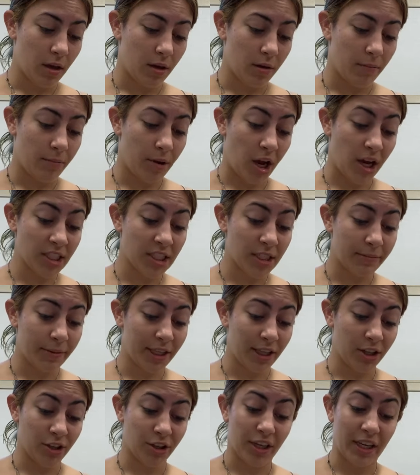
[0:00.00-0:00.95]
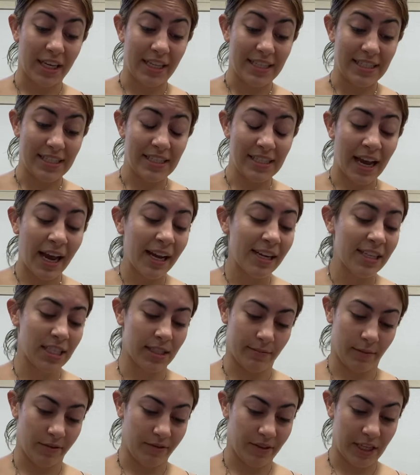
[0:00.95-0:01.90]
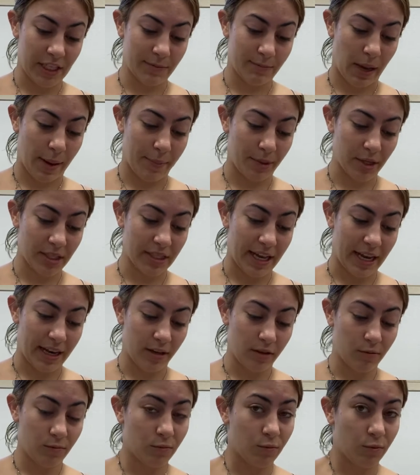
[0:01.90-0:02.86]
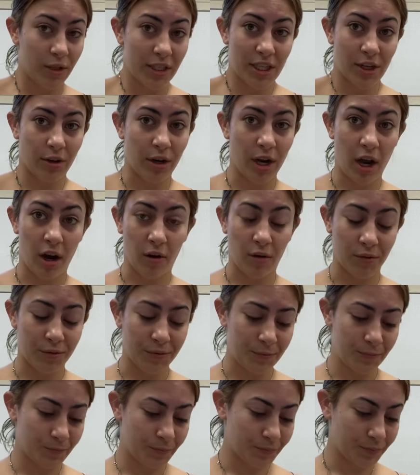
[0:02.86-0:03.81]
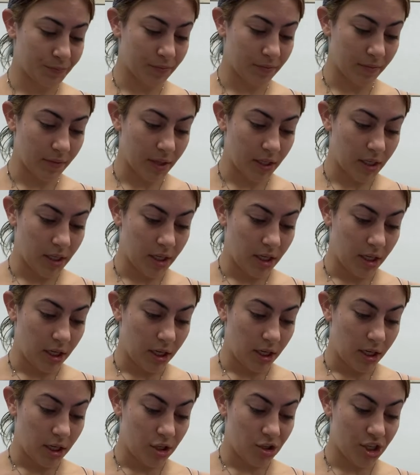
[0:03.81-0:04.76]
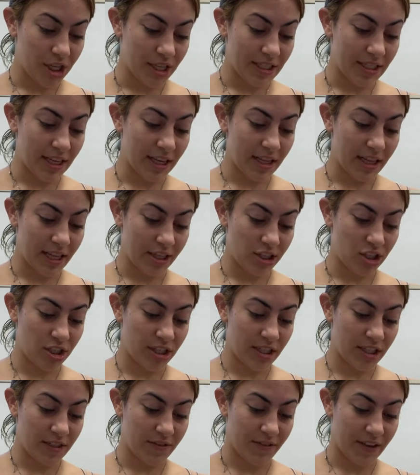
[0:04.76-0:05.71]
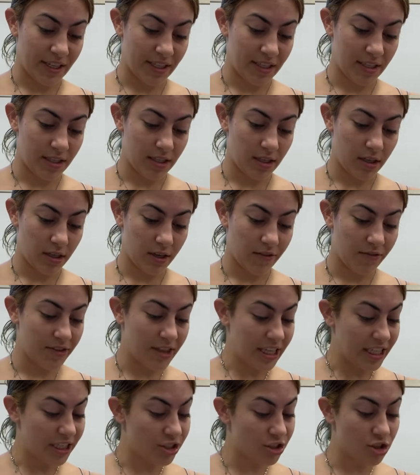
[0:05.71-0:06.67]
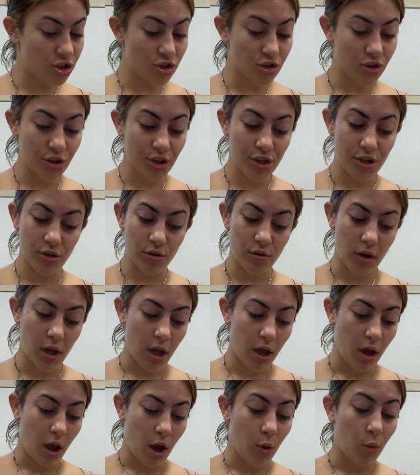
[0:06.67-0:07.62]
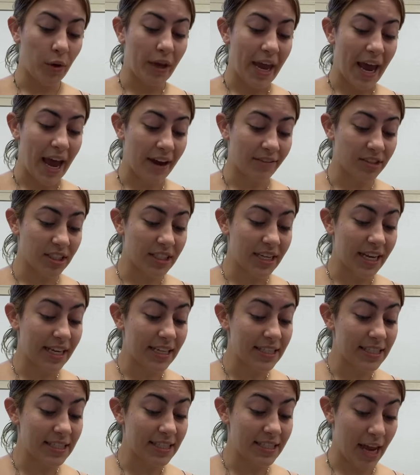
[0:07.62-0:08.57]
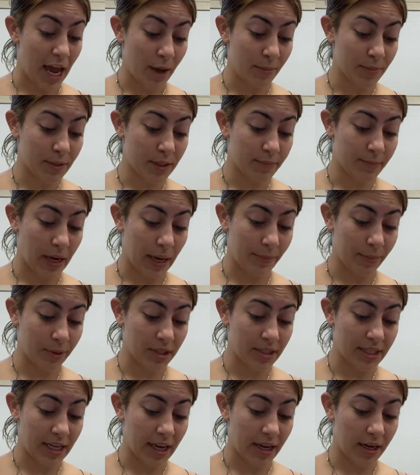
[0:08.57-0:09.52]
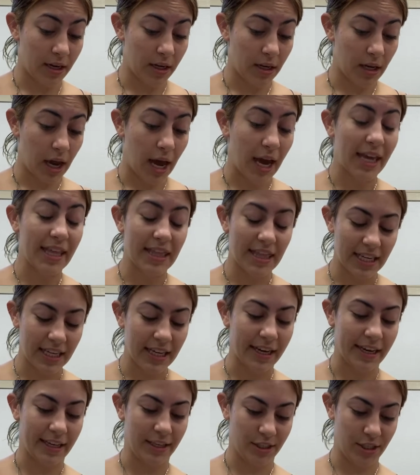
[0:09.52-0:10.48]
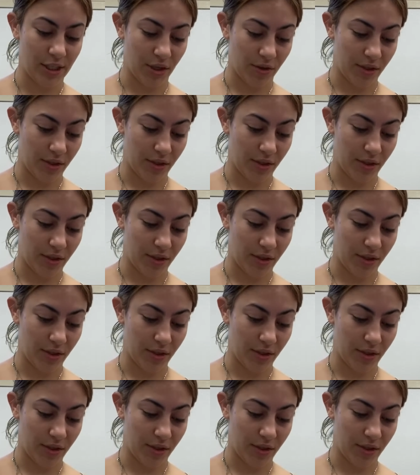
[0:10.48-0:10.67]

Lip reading: "Possibly lurking inside some of us," Piper said. "We don't know." Jason clenched his fist. "If that's true, we have to take steps," Piper said. "I think I can do